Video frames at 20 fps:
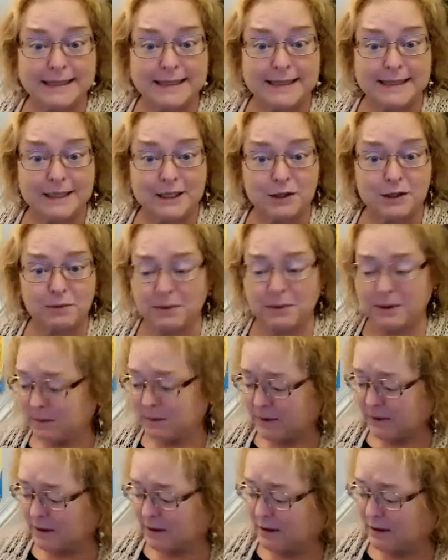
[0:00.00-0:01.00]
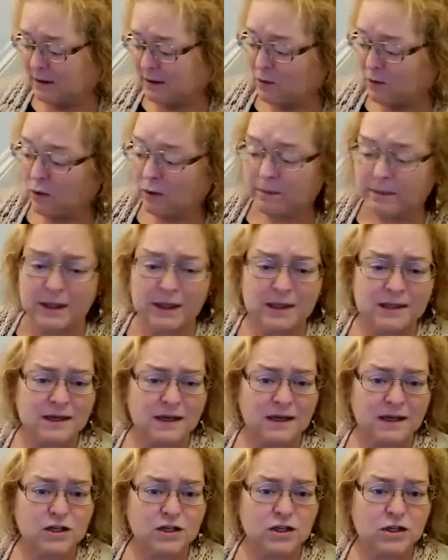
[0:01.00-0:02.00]
to touch people or be
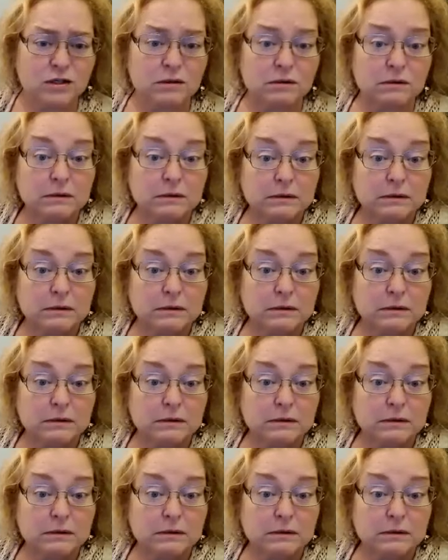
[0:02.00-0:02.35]
touched.